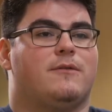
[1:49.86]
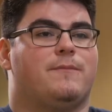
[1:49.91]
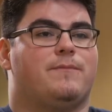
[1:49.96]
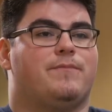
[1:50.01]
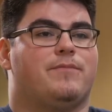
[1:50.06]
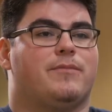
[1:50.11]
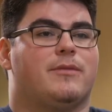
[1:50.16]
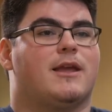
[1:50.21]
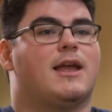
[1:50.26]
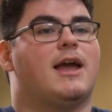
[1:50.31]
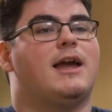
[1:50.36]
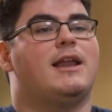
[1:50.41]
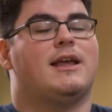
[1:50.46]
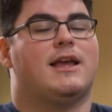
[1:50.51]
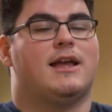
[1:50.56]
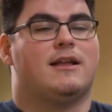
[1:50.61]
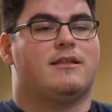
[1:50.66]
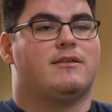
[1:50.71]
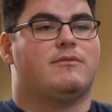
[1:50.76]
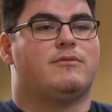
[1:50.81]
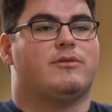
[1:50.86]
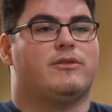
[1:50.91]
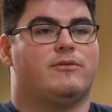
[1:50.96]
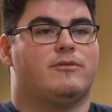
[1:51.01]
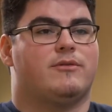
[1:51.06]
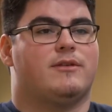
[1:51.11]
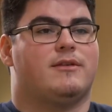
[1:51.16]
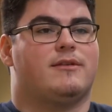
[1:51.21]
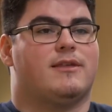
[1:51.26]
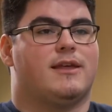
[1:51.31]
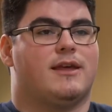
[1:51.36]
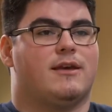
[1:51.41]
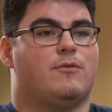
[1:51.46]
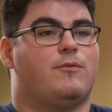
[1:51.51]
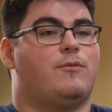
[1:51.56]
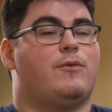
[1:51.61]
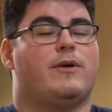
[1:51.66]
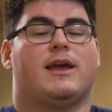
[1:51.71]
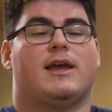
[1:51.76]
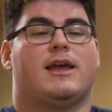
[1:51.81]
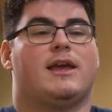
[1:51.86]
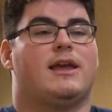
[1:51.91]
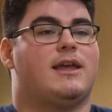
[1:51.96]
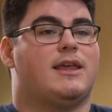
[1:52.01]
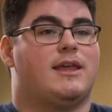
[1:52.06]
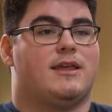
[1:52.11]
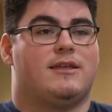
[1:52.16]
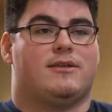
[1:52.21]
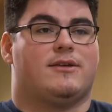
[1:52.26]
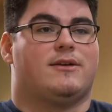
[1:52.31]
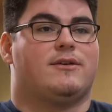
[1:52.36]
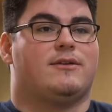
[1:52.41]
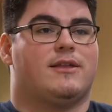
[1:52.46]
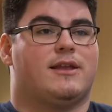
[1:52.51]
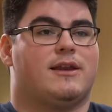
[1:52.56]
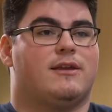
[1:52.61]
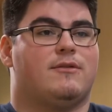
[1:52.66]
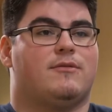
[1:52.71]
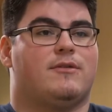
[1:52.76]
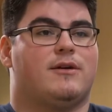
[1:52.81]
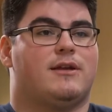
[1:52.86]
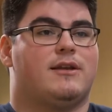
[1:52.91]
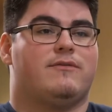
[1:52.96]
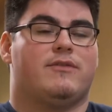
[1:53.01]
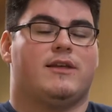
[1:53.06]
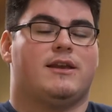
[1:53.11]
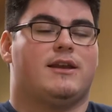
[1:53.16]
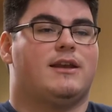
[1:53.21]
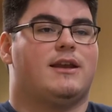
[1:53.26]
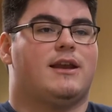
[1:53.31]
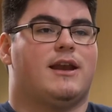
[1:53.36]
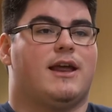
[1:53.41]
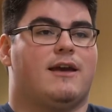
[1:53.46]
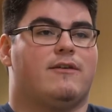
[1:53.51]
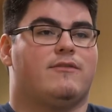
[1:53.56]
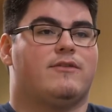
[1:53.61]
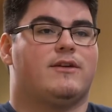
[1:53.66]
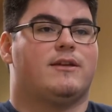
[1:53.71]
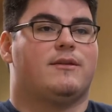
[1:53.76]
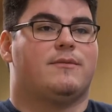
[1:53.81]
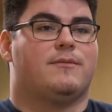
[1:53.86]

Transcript: know, kind of gets them through this thing way easier than it would if they didn't have